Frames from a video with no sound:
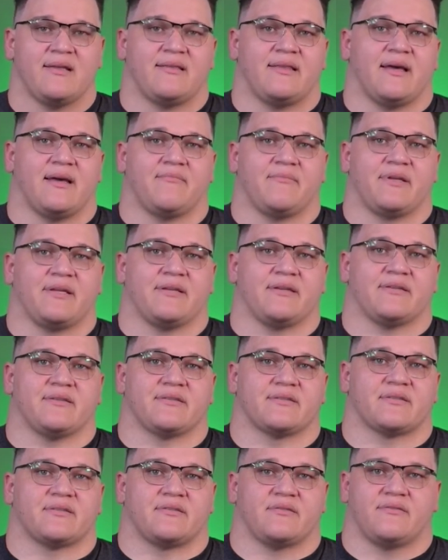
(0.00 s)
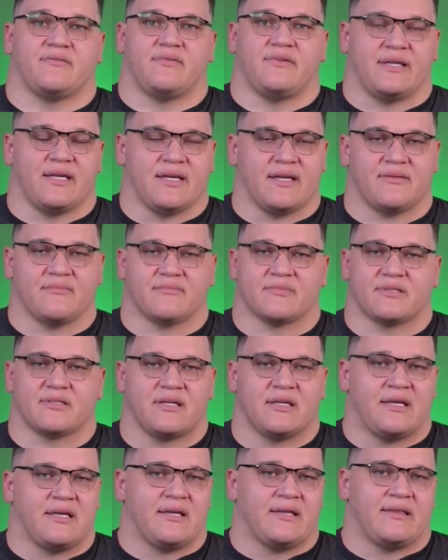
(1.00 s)
That means
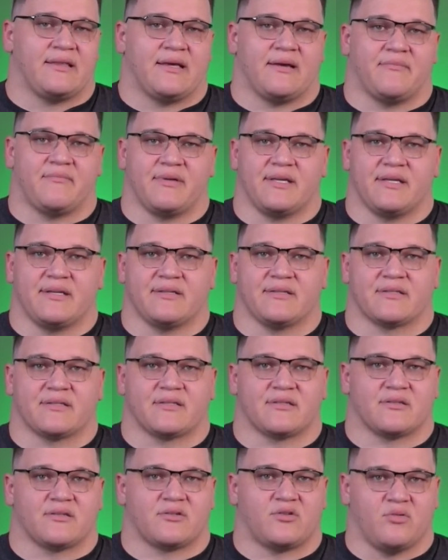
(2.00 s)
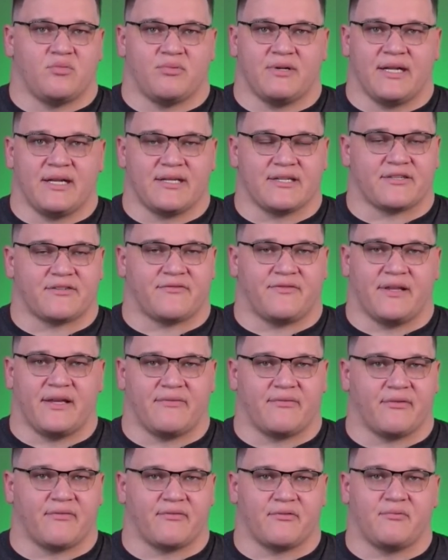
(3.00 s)
VMs, that means Kubernetes
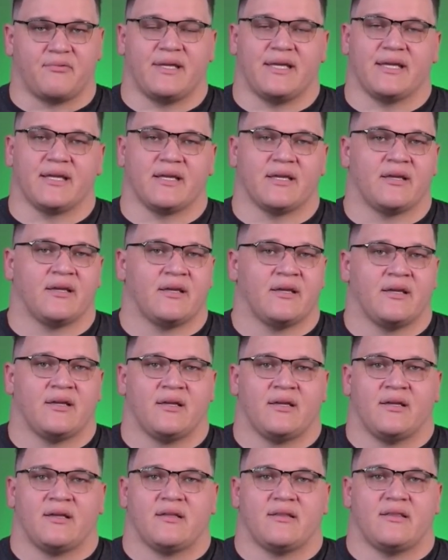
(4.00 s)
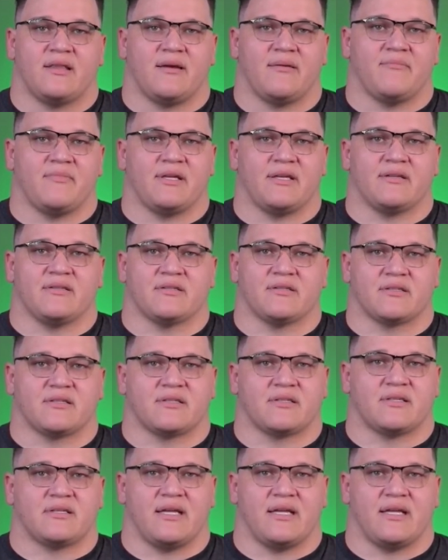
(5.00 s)
flavor of the week, that means